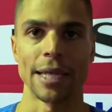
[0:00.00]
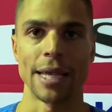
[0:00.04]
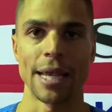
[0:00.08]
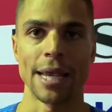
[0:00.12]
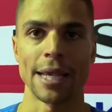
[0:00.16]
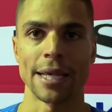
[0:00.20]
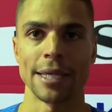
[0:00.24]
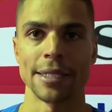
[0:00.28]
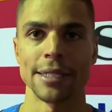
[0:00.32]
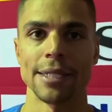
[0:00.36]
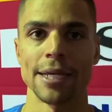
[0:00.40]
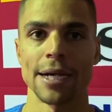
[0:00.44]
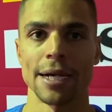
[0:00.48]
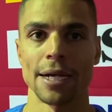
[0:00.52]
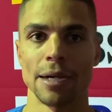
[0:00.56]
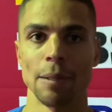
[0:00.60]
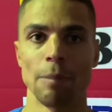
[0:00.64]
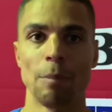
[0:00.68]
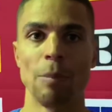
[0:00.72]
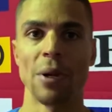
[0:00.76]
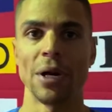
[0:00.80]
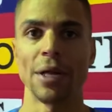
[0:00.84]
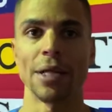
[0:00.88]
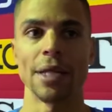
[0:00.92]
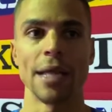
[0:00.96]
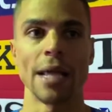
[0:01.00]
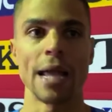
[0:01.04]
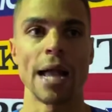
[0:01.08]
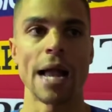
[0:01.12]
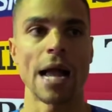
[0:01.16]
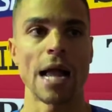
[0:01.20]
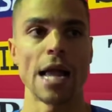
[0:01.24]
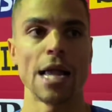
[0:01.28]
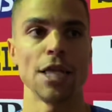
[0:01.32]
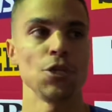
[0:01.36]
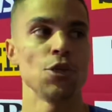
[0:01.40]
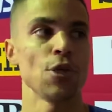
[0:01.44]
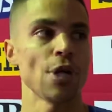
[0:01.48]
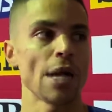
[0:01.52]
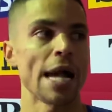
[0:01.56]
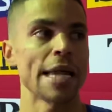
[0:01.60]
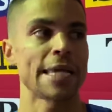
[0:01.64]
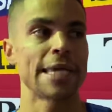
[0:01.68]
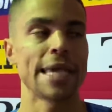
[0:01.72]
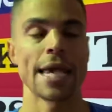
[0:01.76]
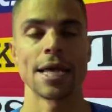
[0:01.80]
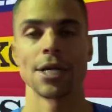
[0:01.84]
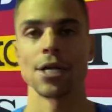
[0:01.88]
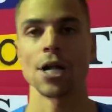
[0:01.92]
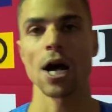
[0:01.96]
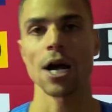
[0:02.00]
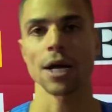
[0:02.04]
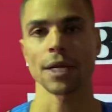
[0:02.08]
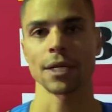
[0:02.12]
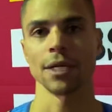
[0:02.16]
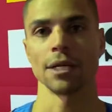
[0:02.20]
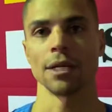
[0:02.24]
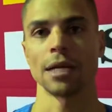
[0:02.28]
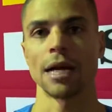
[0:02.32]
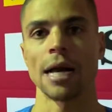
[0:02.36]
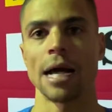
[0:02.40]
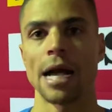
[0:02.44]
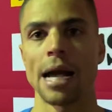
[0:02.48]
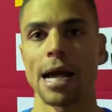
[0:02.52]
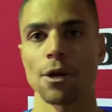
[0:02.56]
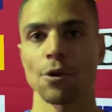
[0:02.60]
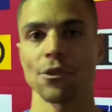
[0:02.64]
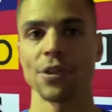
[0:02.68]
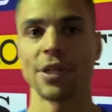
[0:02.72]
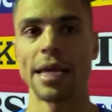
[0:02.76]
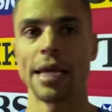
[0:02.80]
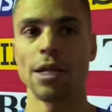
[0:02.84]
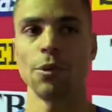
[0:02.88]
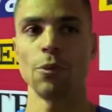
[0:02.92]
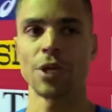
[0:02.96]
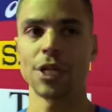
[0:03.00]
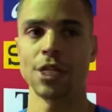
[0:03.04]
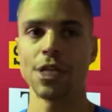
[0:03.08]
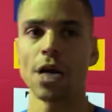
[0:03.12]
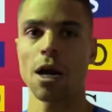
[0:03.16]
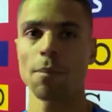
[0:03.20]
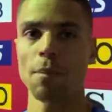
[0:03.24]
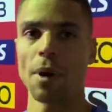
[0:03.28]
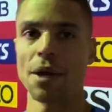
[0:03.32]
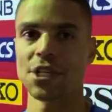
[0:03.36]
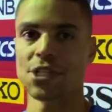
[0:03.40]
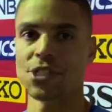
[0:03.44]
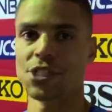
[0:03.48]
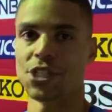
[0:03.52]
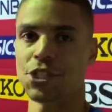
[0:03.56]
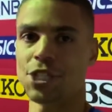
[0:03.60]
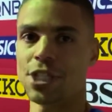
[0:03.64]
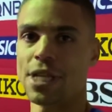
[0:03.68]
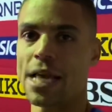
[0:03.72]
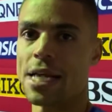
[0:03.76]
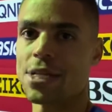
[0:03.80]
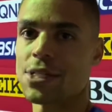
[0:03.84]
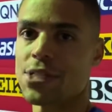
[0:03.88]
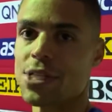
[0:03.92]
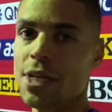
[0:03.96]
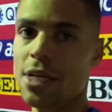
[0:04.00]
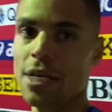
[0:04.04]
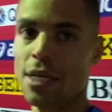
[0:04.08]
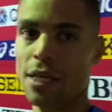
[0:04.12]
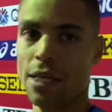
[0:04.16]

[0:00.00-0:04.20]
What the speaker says: And I don't think anyone could knock my decision, as